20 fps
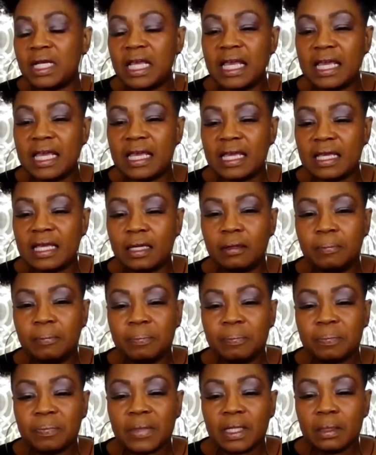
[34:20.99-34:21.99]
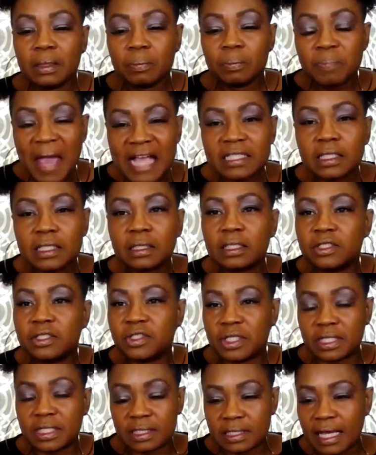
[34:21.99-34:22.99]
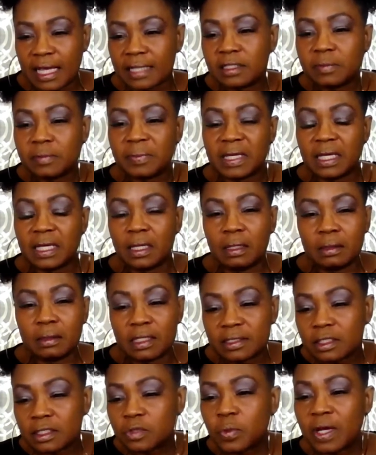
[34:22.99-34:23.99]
when he basically just said to me,